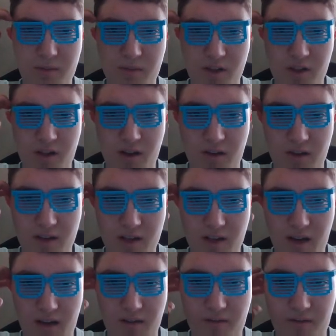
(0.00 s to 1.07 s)
missionaries
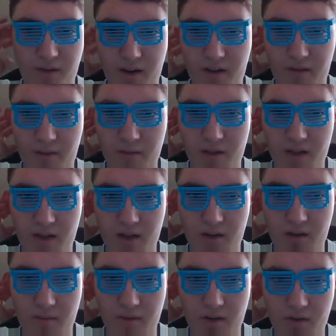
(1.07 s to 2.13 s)
stand in front of him to teach
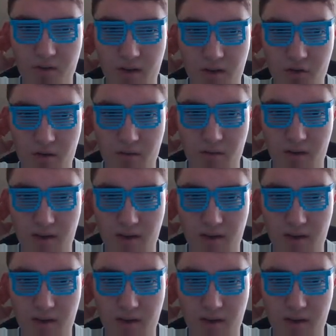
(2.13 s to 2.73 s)
him to not treat you